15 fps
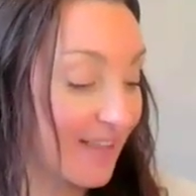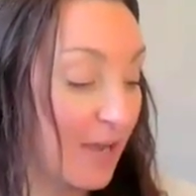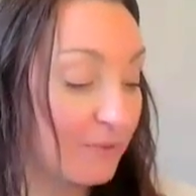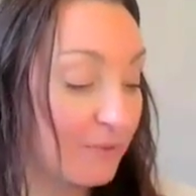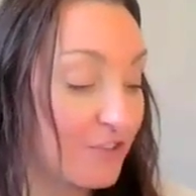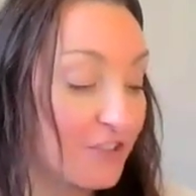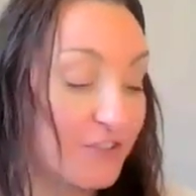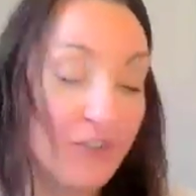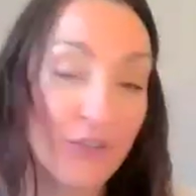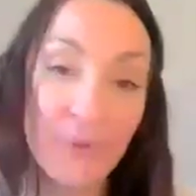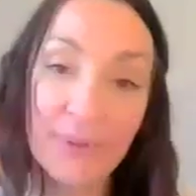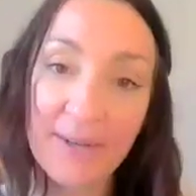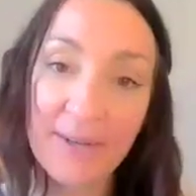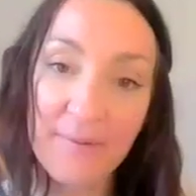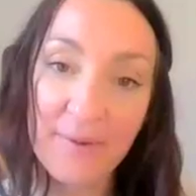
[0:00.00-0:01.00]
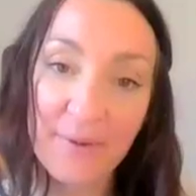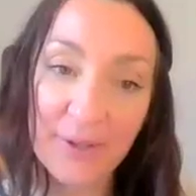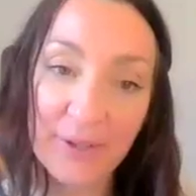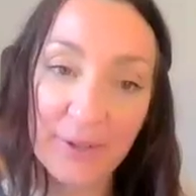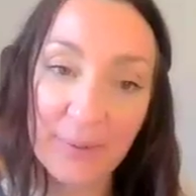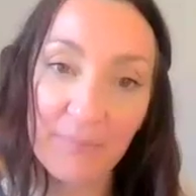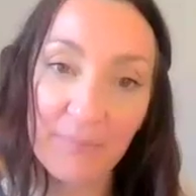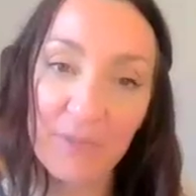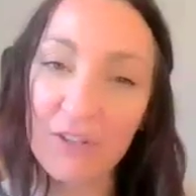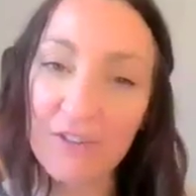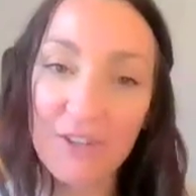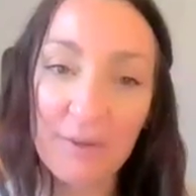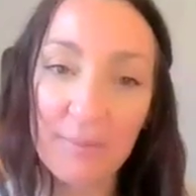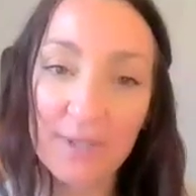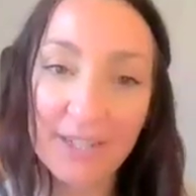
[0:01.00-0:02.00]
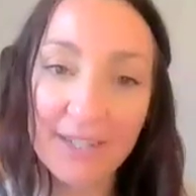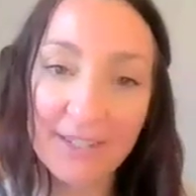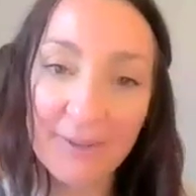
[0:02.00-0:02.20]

How is it showing up for you? This could be